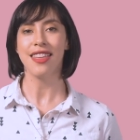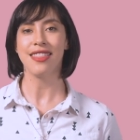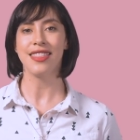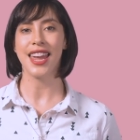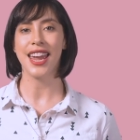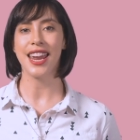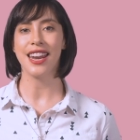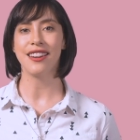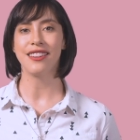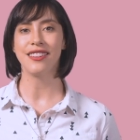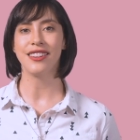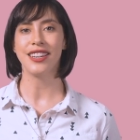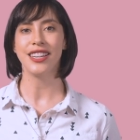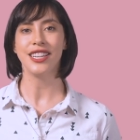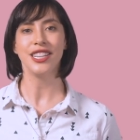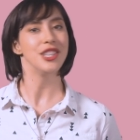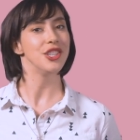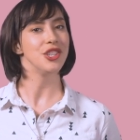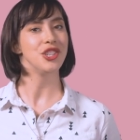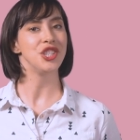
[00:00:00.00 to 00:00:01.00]

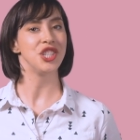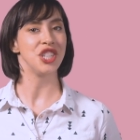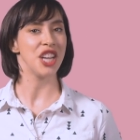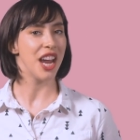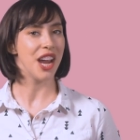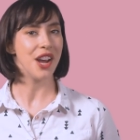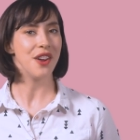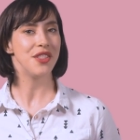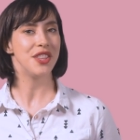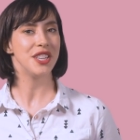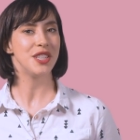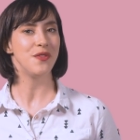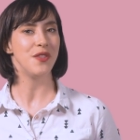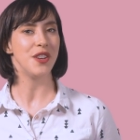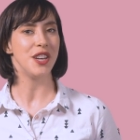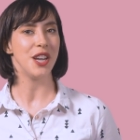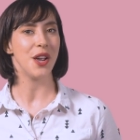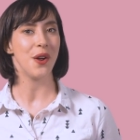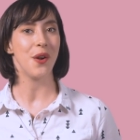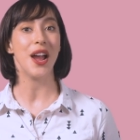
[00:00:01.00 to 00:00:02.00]
then share this
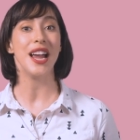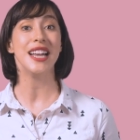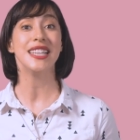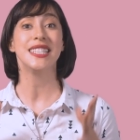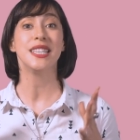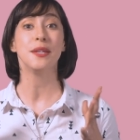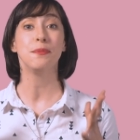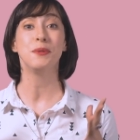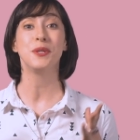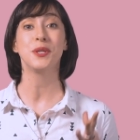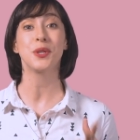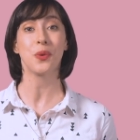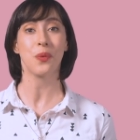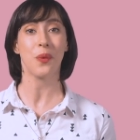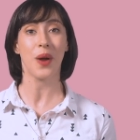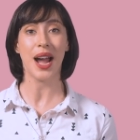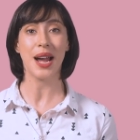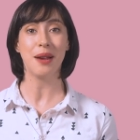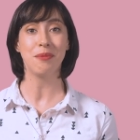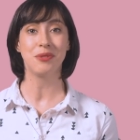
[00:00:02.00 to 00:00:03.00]
video and
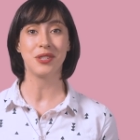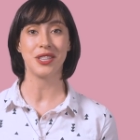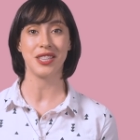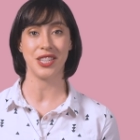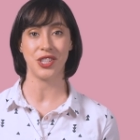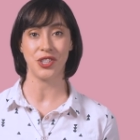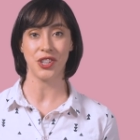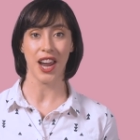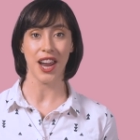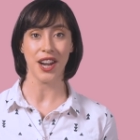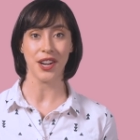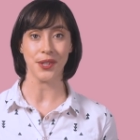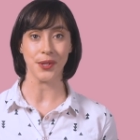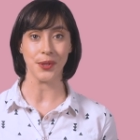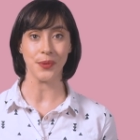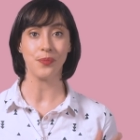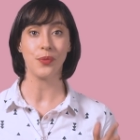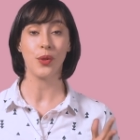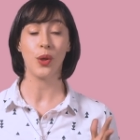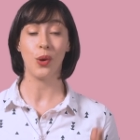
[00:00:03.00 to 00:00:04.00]
subscribe to the
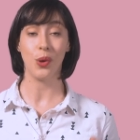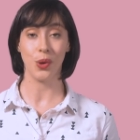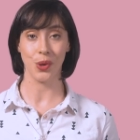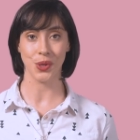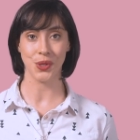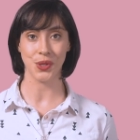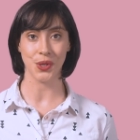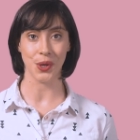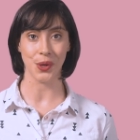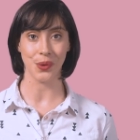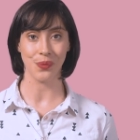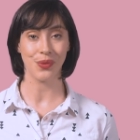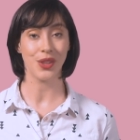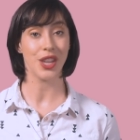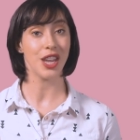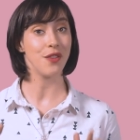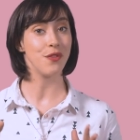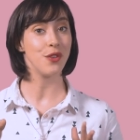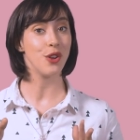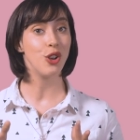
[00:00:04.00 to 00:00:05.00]
channel. Also,
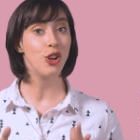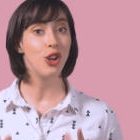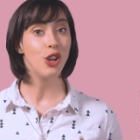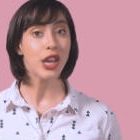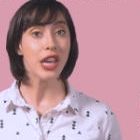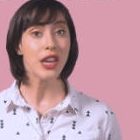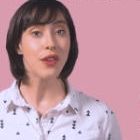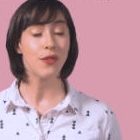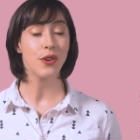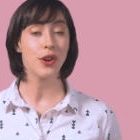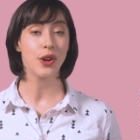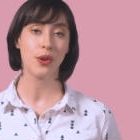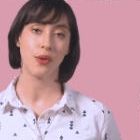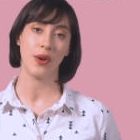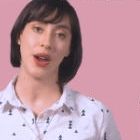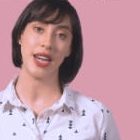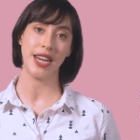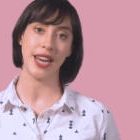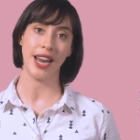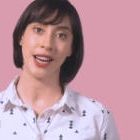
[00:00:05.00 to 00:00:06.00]
if you're looking for a
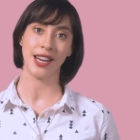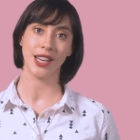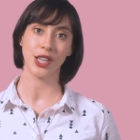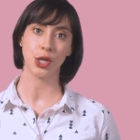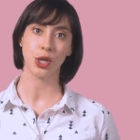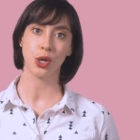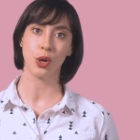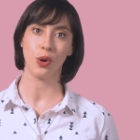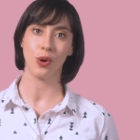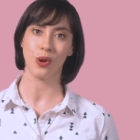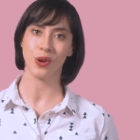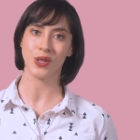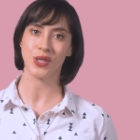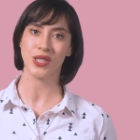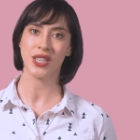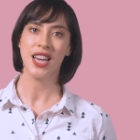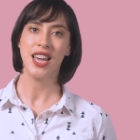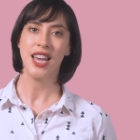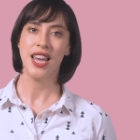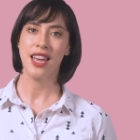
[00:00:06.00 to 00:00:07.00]
great English
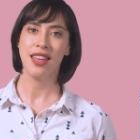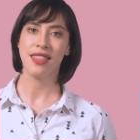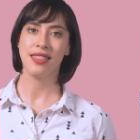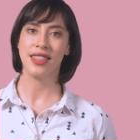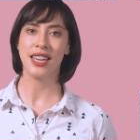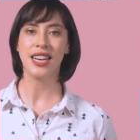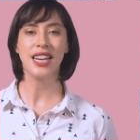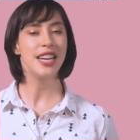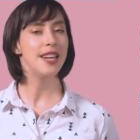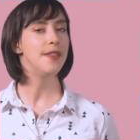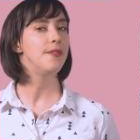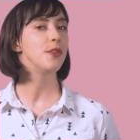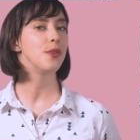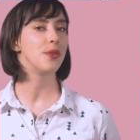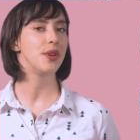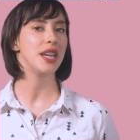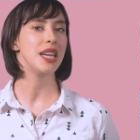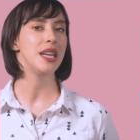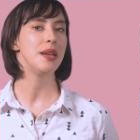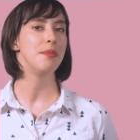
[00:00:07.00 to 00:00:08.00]
course, then leave
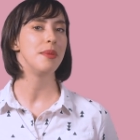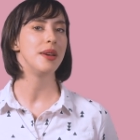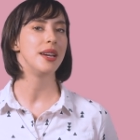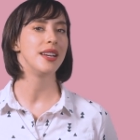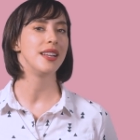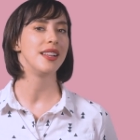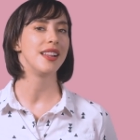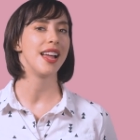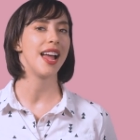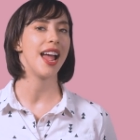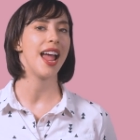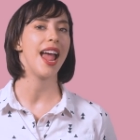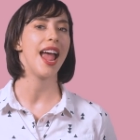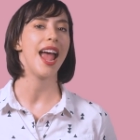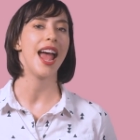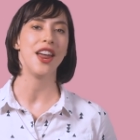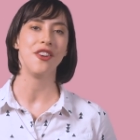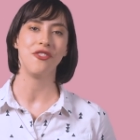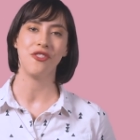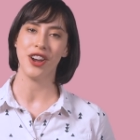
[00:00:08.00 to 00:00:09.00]
your email
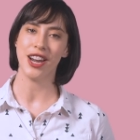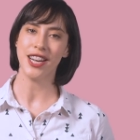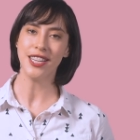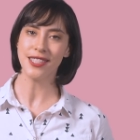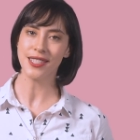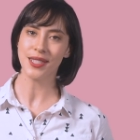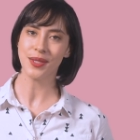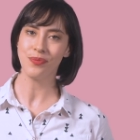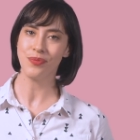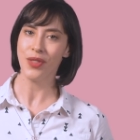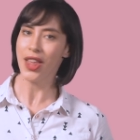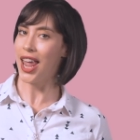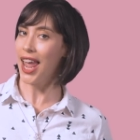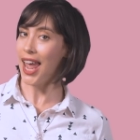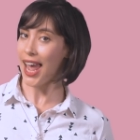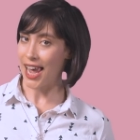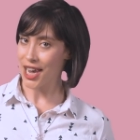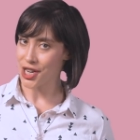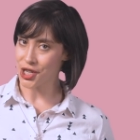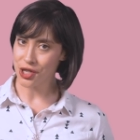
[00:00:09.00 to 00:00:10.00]
address
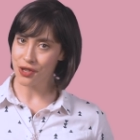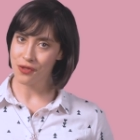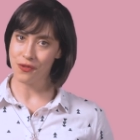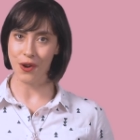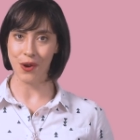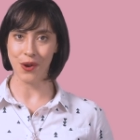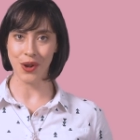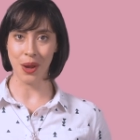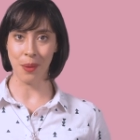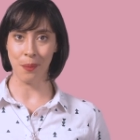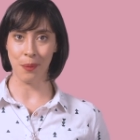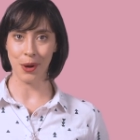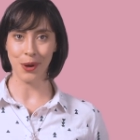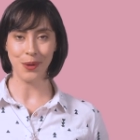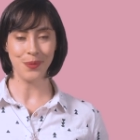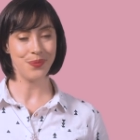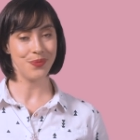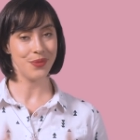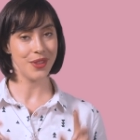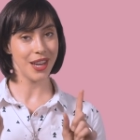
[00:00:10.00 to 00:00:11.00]
and your phone
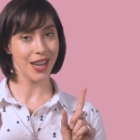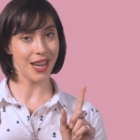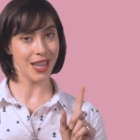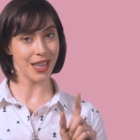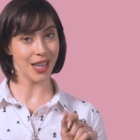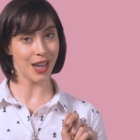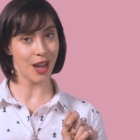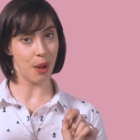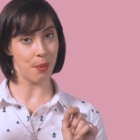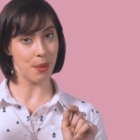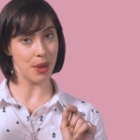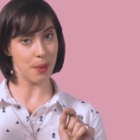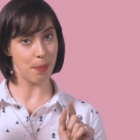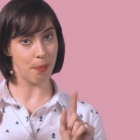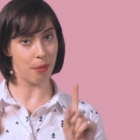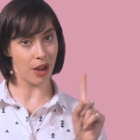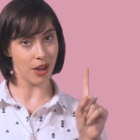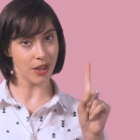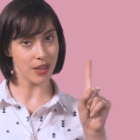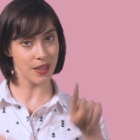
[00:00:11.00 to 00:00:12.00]
number in the comment
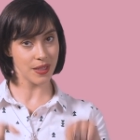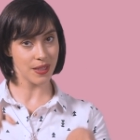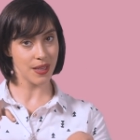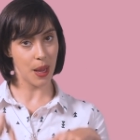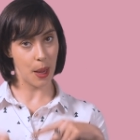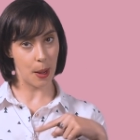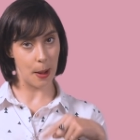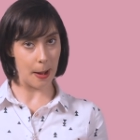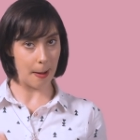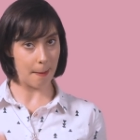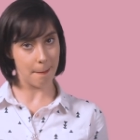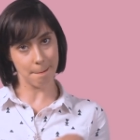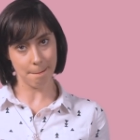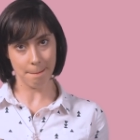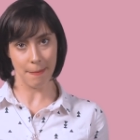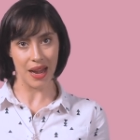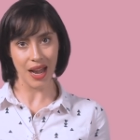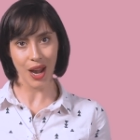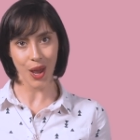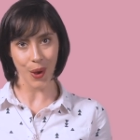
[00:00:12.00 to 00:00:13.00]
box
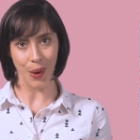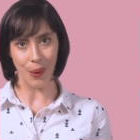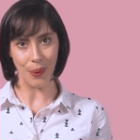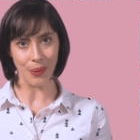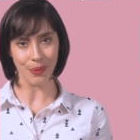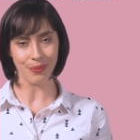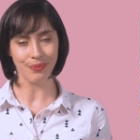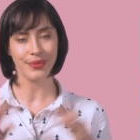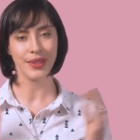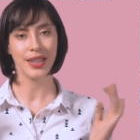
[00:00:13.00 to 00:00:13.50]
below.